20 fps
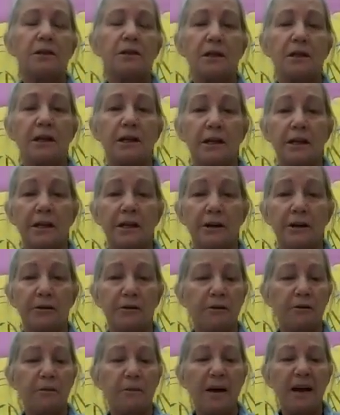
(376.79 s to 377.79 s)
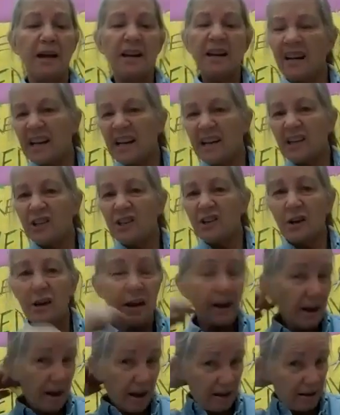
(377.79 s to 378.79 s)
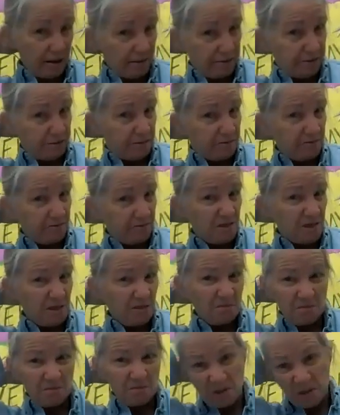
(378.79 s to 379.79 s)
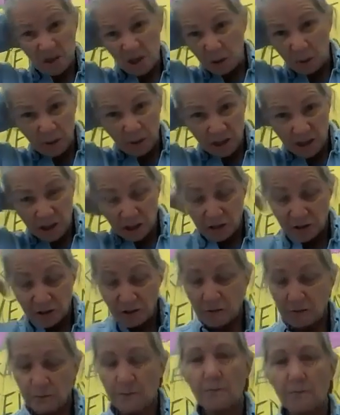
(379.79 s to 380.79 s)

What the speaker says: in here, about 1.5 inches, 2 inches,